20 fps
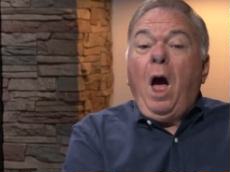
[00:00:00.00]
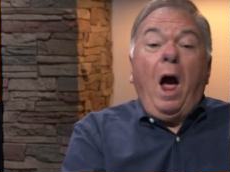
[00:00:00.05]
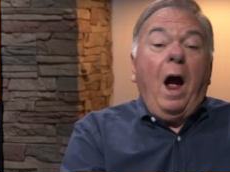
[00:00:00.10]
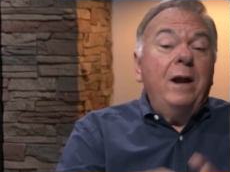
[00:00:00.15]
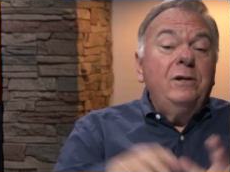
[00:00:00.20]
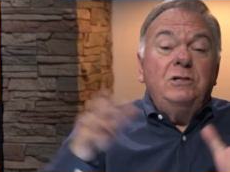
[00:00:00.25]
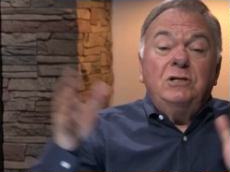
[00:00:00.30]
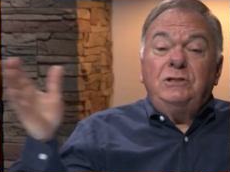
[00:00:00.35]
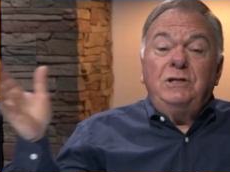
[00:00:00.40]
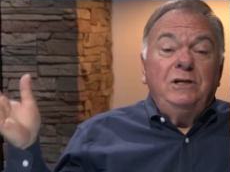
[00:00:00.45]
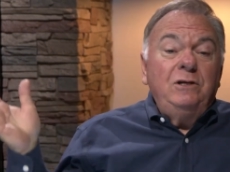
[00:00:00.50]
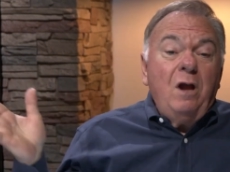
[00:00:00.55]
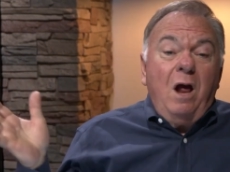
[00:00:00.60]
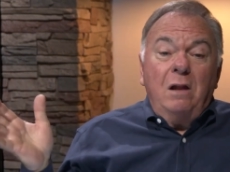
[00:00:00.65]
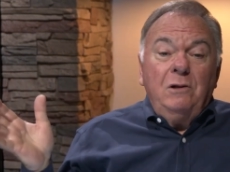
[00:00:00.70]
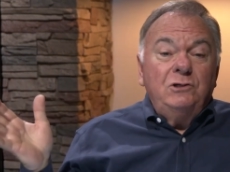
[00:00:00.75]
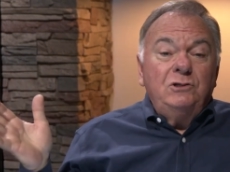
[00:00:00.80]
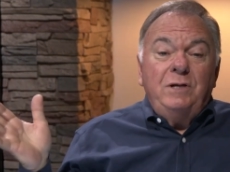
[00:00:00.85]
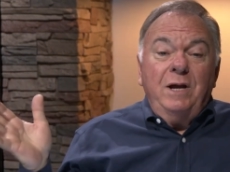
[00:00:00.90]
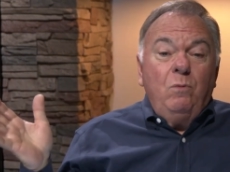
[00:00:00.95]
I just
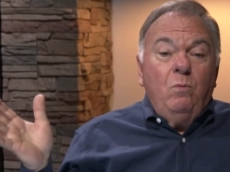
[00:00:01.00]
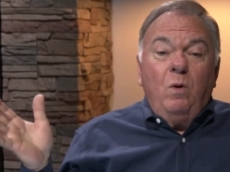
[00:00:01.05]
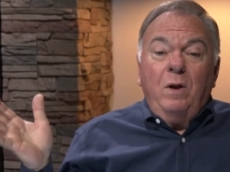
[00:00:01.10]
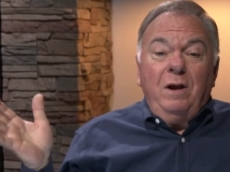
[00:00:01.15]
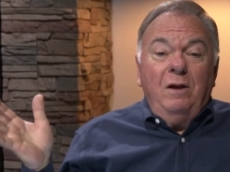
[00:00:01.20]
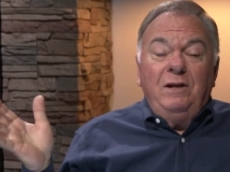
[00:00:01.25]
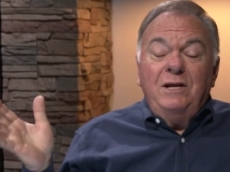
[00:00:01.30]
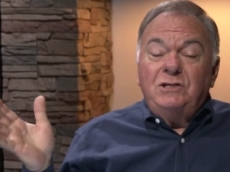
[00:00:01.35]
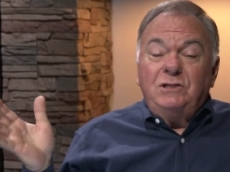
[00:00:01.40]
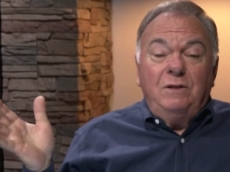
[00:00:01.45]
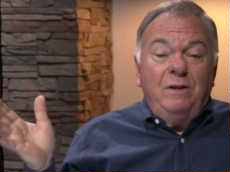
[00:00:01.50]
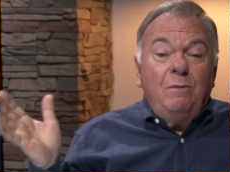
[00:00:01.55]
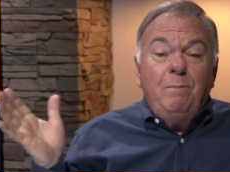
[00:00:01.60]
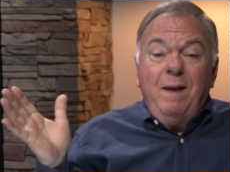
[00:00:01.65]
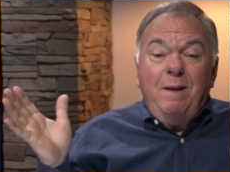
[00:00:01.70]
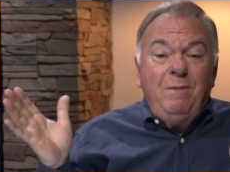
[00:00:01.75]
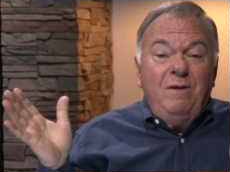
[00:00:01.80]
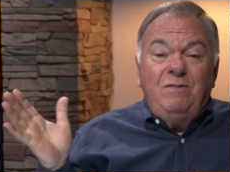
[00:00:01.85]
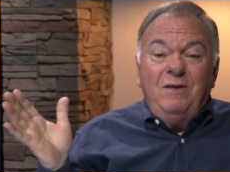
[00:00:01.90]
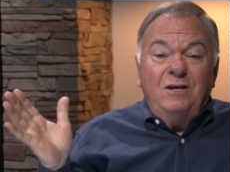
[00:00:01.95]
acknowledge today. What, listen, there
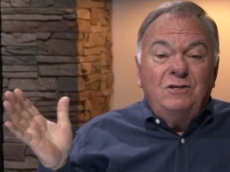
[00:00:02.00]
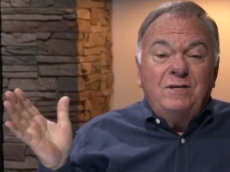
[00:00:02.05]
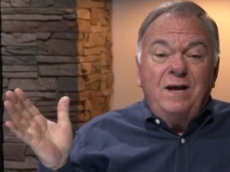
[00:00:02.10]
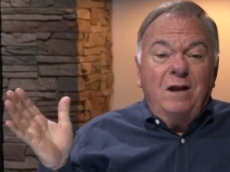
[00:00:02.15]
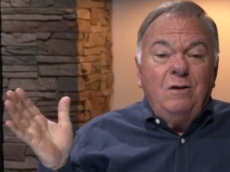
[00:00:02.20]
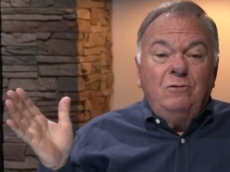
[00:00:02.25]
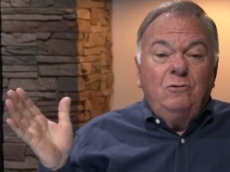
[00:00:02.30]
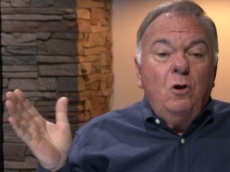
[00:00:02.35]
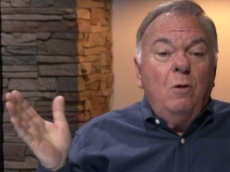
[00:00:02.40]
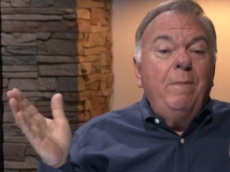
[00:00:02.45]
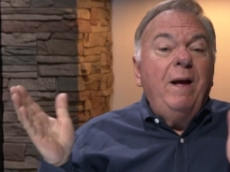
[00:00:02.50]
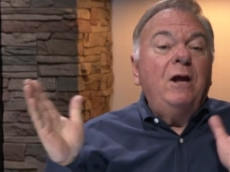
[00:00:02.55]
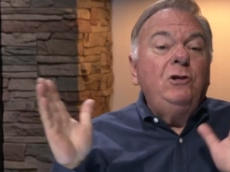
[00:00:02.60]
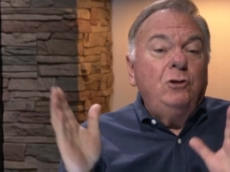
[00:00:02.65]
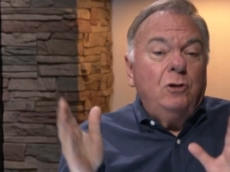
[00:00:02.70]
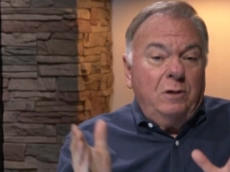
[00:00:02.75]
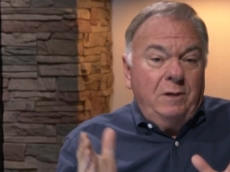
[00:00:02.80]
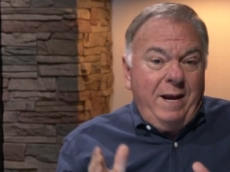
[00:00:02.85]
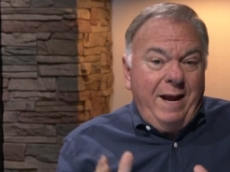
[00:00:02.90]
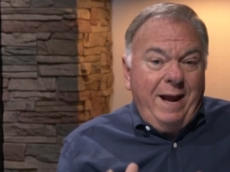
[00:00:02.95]
may be things I don't know about
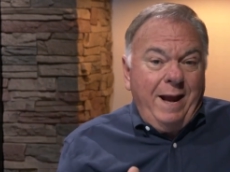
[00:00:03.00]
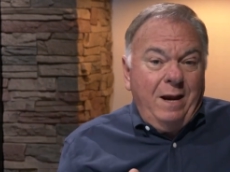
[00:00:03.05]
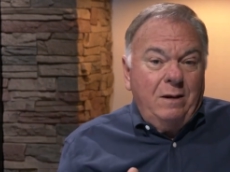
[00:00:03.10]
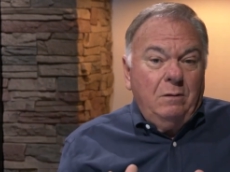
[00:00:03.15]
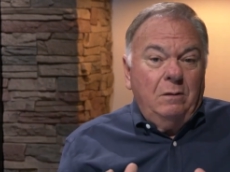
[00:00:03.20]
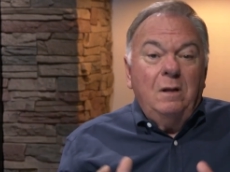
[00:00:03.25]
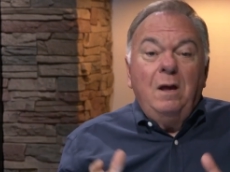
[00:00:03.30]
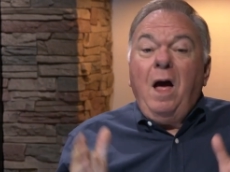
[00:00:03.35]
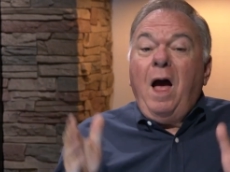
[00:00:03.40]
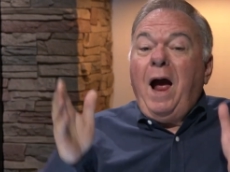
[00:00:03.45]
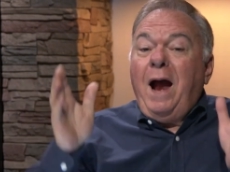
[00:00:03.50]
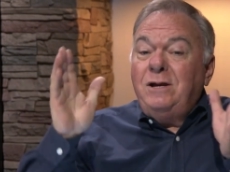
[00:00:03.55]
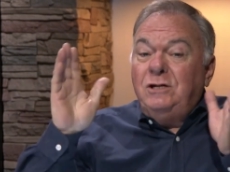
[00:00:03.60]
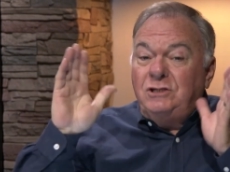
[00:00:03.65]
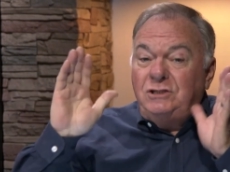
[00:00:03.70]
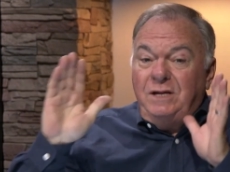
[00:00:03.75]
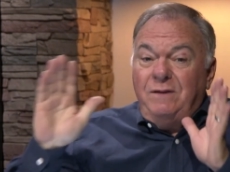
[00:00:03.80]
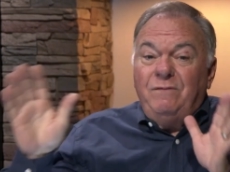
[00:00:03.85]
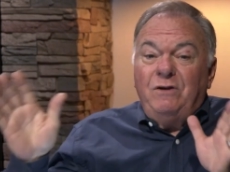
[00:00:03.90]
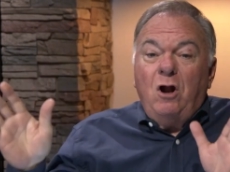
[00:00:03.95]
you're going to handle. I
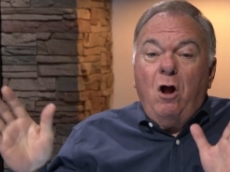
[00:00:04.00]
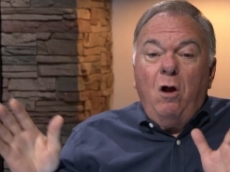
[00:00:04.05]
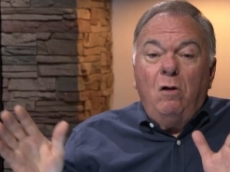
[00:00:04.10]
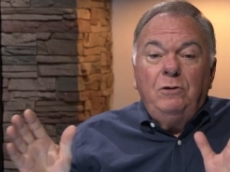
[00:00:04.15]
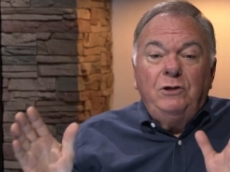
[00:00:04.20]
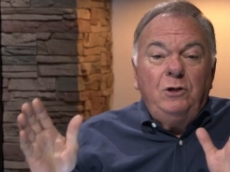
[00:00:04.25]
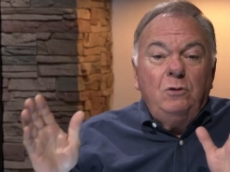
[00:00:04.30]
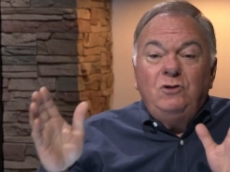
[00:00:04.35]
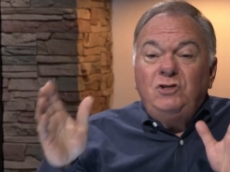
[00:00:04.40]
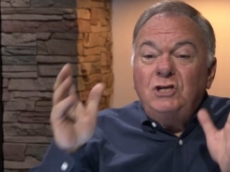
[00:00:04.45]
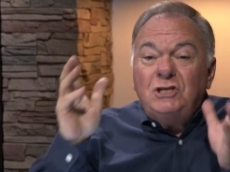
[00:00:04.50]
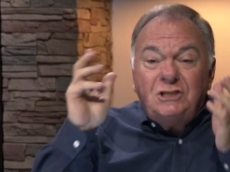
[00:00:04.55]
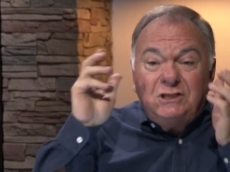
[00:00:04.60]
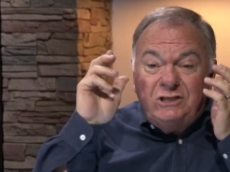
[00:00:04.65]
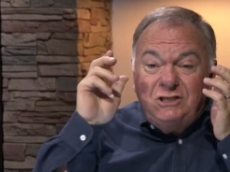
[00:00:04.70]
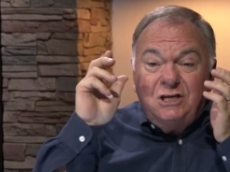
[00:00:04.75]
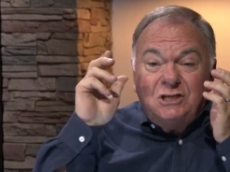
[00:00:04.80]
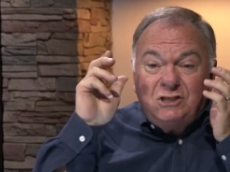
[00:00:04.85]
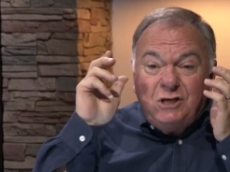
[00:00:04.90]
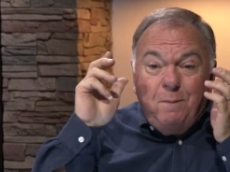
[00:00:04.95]
just give it all to you. Just,
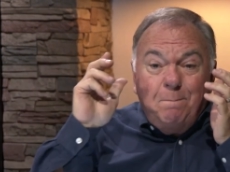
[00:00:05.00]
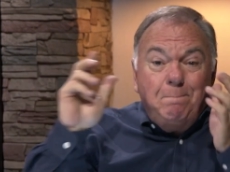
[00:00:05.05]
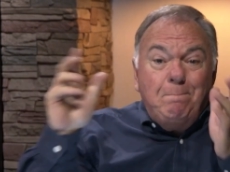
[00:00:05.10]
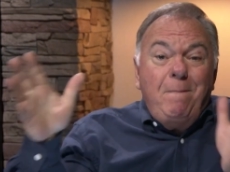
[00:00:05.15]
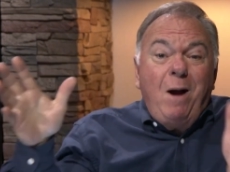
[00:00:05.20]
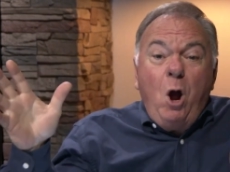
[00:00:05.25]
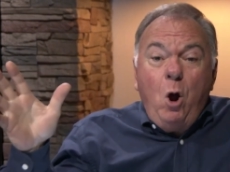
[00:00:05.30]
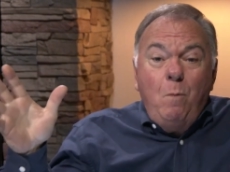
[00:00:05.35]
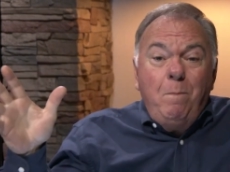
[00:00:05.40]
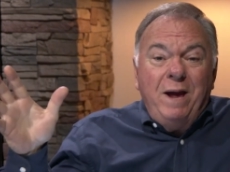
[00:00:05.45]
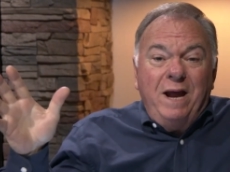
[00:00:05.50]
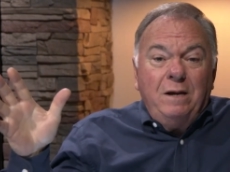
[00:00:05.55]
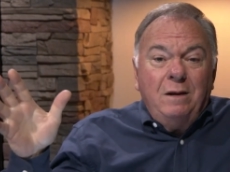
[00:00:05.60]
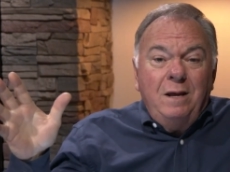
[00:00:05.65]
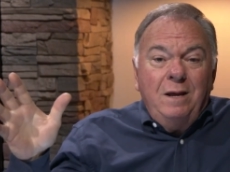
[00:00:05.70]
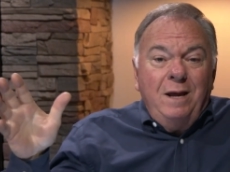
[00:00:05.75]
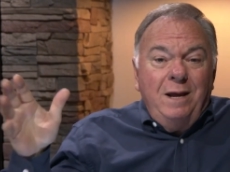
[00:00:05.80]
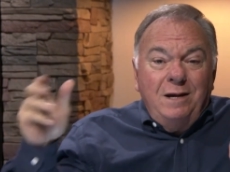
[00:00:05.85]
just a moment.